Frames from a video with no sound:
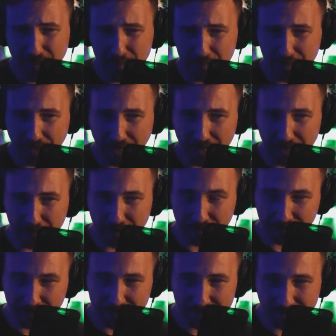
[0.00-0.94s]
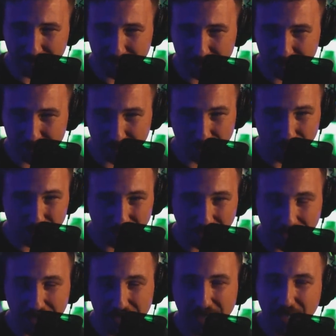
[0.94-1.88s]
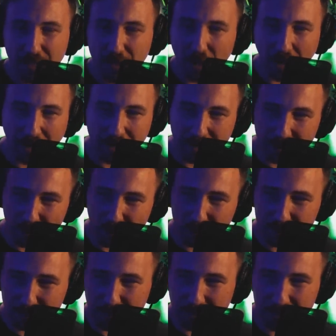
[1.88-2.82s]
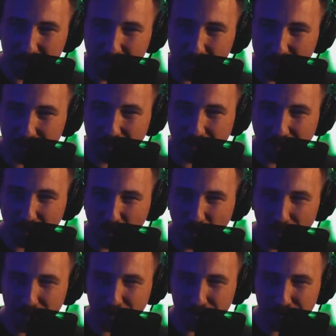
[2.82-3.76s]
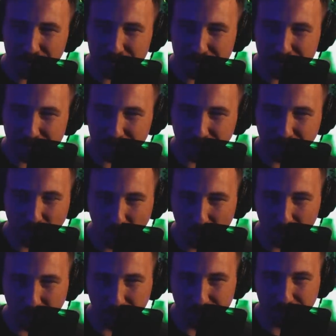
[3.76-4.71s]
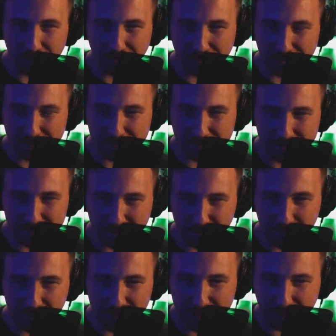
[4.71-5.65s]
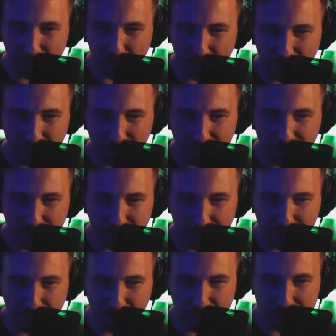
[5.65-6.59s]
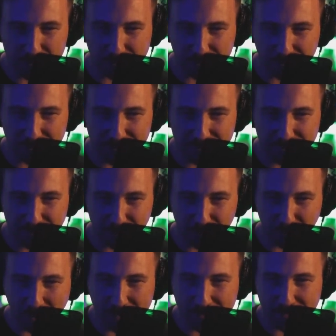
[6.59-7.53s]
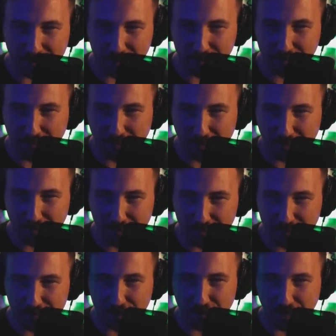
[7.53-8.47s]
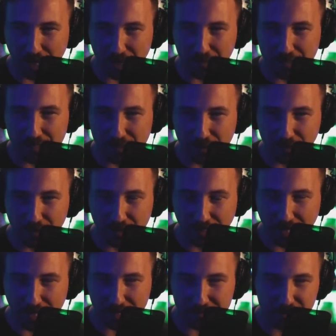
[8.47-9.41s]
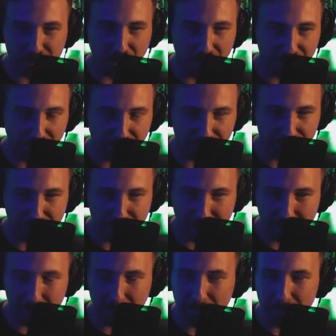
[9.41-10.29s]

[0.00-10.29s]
Um, if this can just do that, I, it also makes me wonder like what else is this for? Like is this a vehicle for the the rich and elite to ride out uh, tsunamis or the catastrophic flooding